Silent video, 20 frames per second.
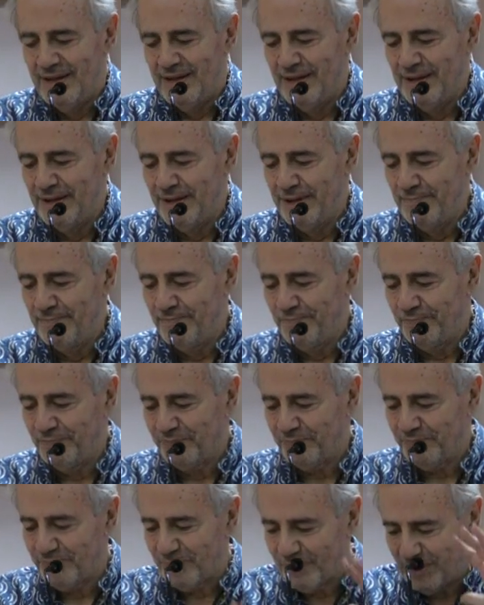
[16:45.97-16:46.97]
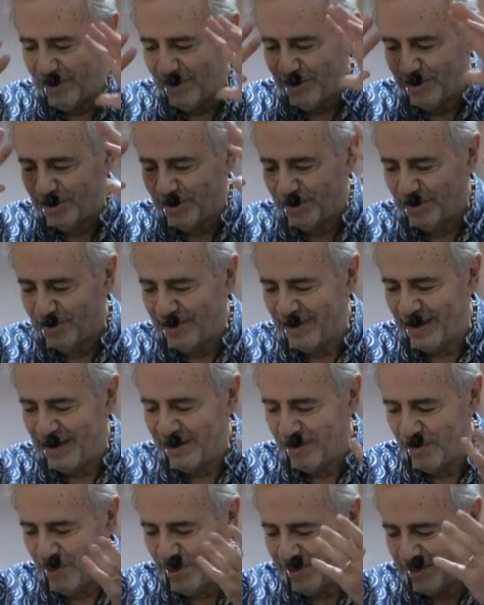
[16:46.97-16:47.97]
Um, So the,
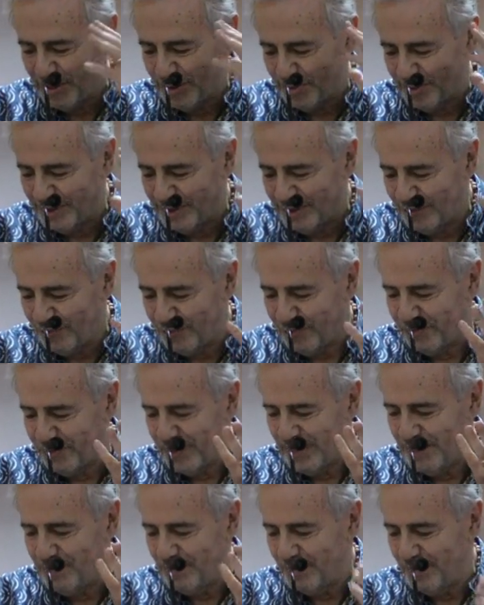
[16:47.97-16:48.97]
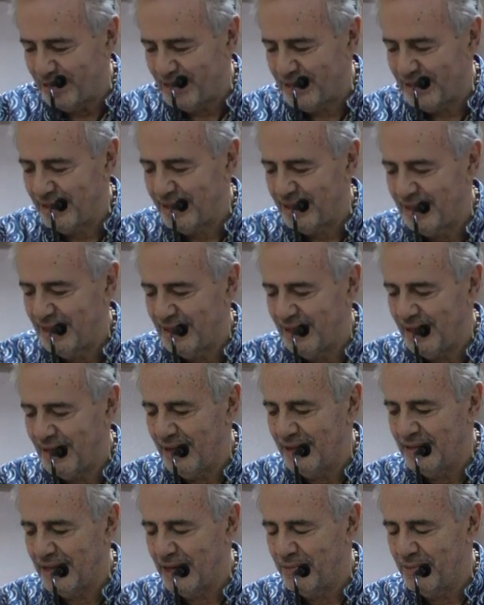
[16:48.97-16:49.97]
anyway, this was the framework,
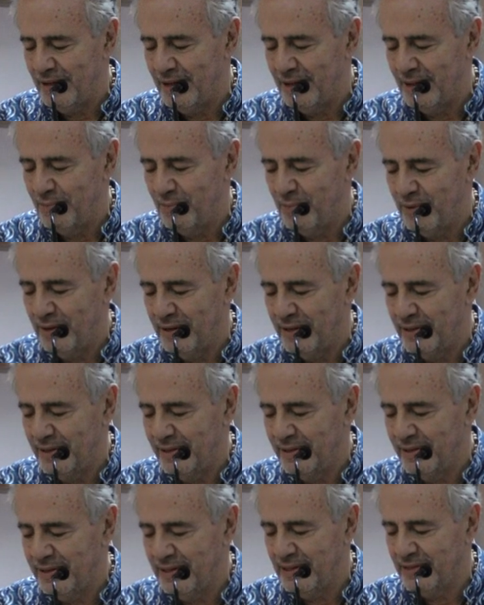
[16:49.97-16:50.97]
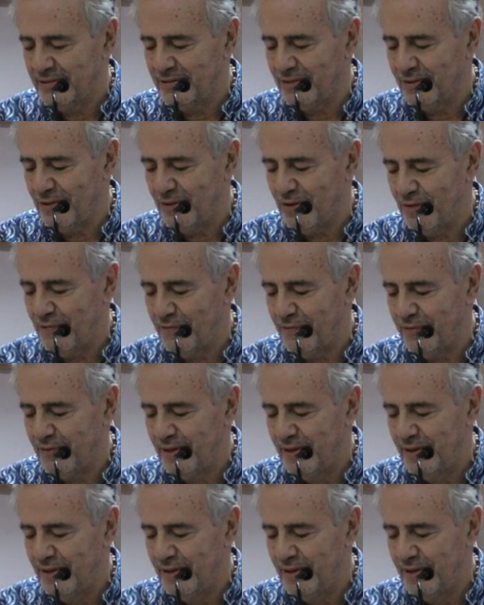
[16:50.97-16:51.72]
and I, um, one that of